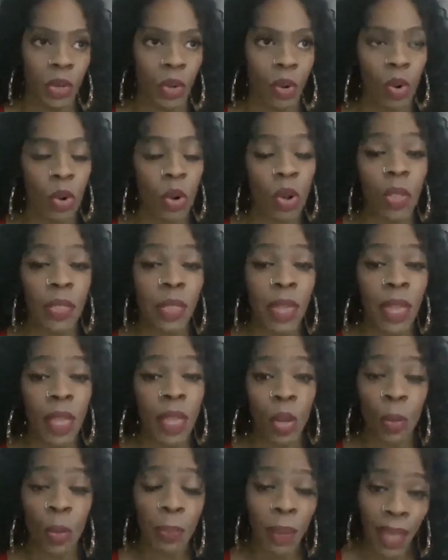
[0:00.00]
All the
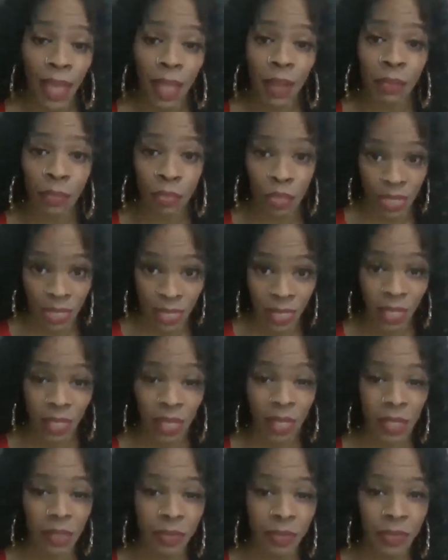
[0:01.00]
help I have
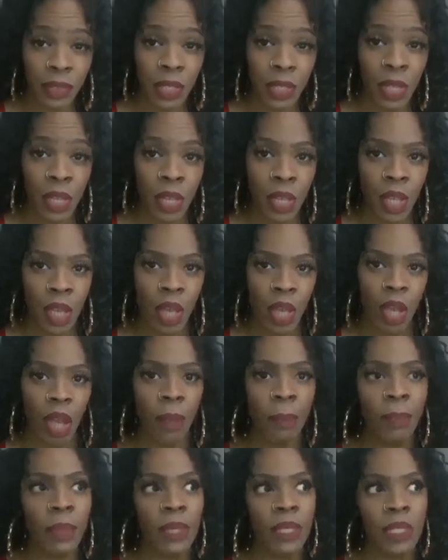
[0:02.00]
received
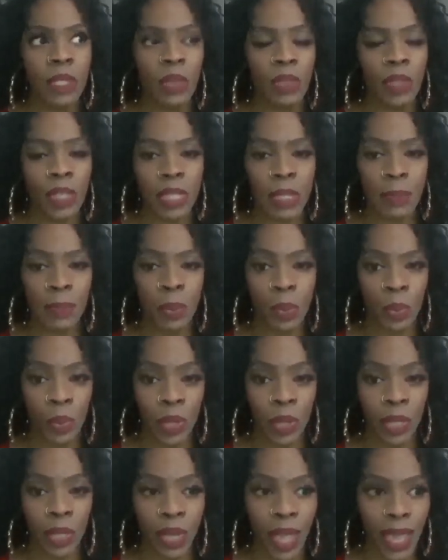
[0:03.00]
up until this
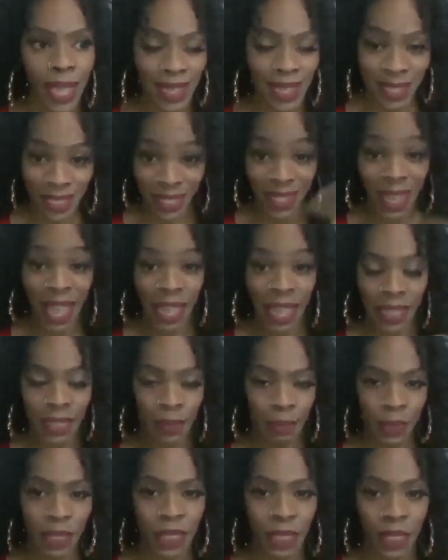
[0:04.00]
point has
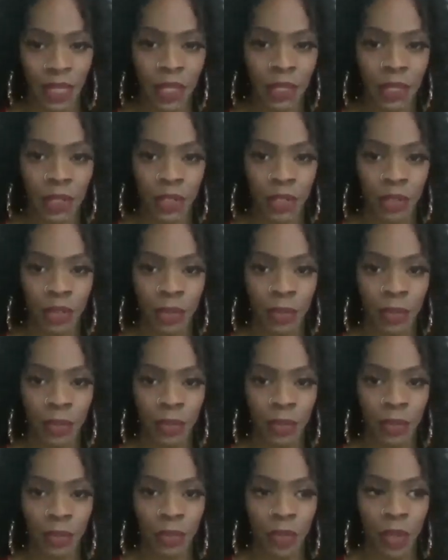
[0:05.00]
gotten me here.
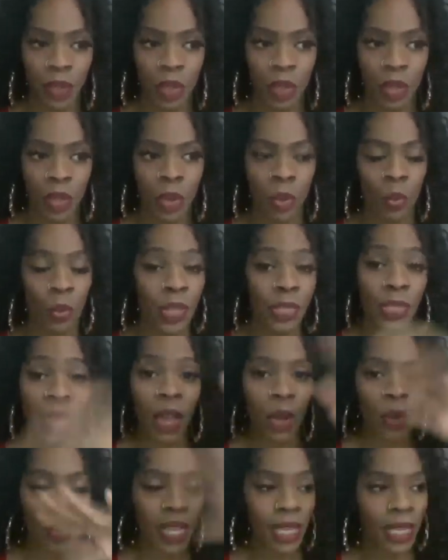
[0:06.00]

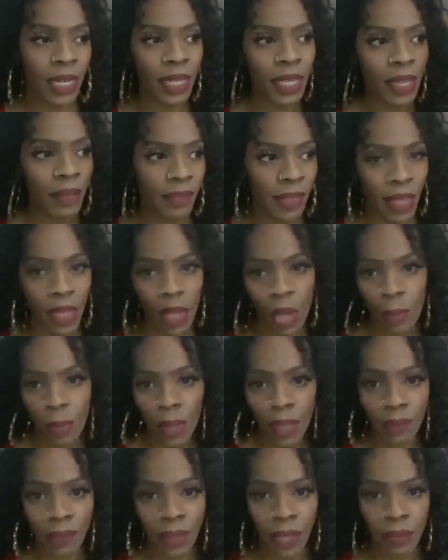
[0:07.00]
Without any of the help
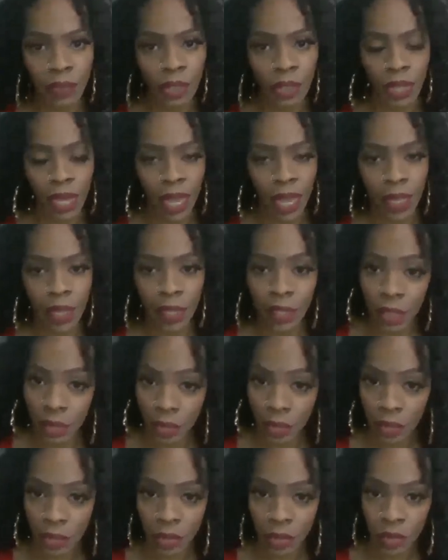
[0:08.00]
I've ever gotten,
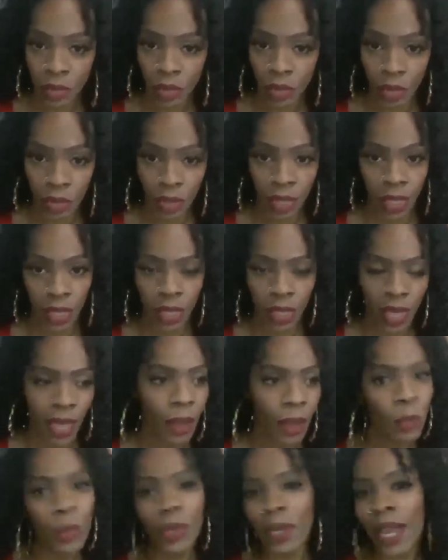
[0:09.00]
okay, I
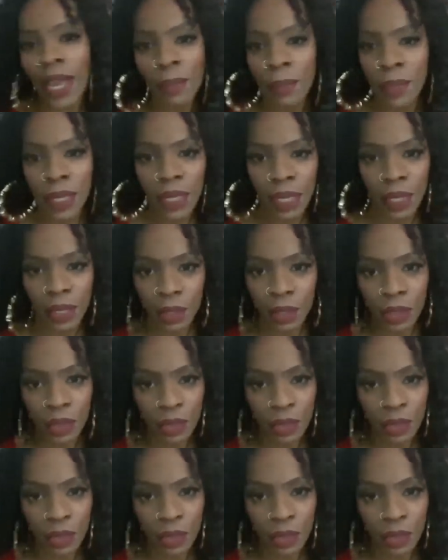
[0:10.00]
would not be here.